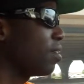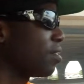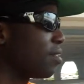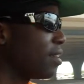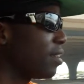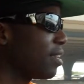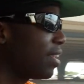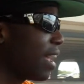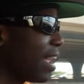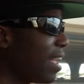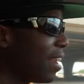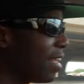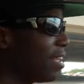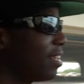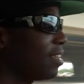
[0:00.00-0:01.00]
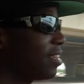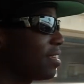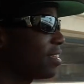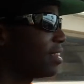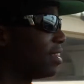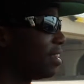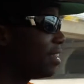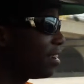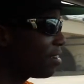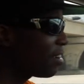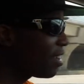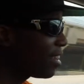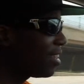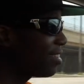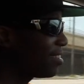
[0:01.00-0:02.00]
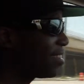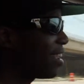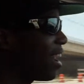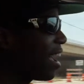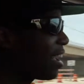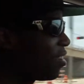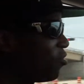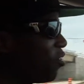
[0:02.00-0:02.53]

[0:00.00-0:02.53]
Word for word: the lady literally said I could